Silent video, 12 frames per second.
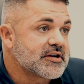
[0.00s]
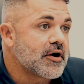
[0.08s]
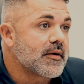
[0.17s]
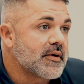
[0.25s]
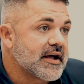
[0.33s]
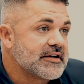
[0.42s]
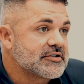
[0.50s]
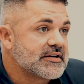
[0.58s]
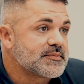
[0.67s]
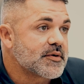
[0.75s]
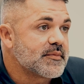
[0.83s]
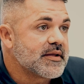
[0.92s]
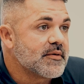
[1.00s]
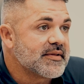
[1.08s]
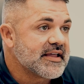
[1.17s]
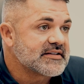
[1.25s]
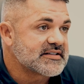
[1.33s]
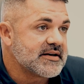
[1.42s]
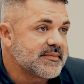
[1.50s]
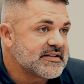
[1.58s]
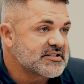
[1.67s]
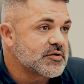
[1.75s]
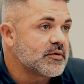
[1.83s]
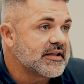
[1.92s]
of carbohydrates per meal, but that's going to be
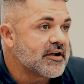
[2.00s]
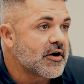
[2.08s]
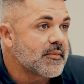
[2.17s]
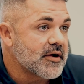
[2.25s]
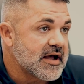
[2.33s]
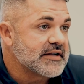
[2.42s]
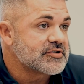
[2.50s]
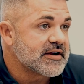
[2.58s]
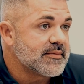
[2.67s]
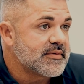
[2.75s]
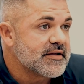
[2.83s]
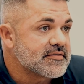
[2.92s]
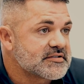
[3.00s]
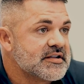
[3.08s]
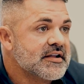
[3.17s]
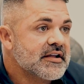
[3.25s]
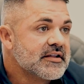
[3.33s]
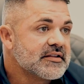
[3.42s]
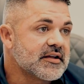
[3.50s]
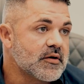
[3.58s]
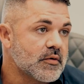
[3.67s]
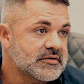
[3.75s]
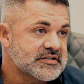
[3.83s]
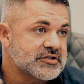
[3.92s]
solely carbohydrate meals. The
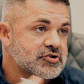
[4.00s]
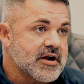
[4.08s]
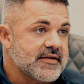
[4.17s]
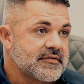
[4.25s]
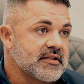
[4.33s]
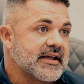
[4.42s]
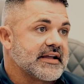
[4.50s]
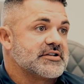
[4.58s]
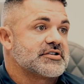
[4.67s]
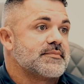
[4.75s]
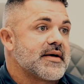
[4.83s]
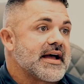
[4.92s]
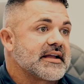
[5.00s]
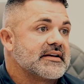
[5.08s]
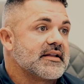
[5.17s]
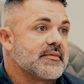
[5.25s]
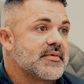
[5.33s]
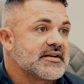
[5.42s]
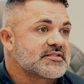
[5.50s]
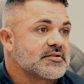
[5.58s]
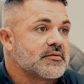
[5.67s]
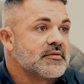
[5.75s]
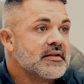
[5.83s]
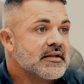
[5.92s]
goal is to drive glycogen back into the
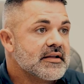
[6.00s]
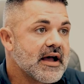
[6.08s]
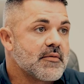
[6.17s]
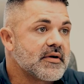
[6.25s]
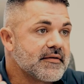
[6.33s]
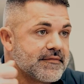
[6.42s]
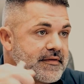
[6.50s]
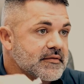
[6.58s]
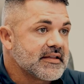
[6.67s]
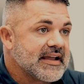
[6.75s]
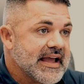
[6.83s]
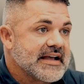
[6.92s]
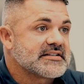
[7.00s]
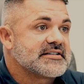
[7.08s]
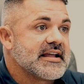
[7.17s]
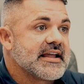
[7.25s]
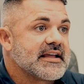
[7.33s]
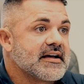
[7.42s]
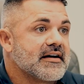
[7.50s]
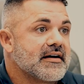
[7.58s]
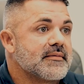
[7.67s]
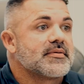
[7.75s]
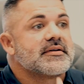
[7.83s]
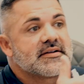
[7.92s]
muscle. I want to fill the gas tank
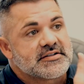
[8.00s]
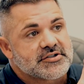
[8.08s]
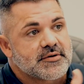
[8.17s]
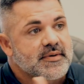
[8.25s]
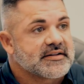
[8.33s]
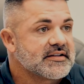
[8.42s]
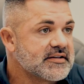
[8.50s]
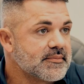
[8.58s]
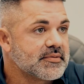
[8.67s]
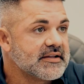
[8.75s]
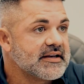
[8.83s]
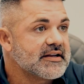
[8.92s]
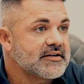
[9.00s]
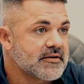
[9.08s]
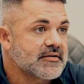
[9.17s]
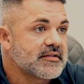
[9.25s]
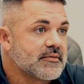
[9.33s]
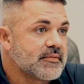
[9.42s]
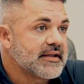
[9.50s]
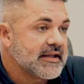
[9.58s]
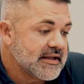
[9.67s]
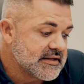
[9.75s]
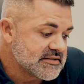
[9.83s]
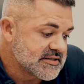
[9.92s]
up because you're about to deplete it during the
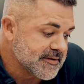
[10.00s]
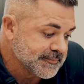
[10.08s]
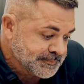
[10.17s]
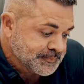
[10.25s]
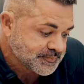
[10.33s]
week. So